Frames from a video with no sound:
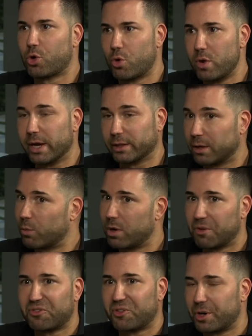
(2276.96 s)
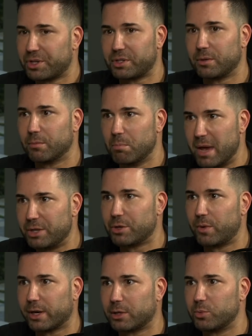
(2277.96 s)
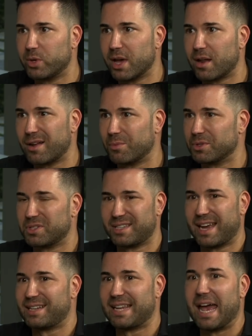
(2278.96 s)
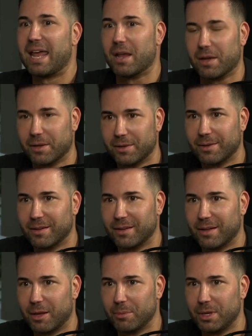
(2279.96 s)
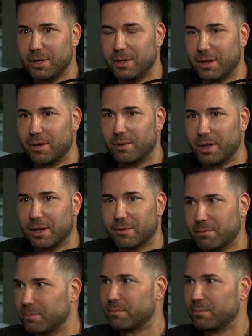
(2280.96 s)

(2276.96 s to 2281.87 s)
quick. Like one of the first major records we got on was Santana. I mean, like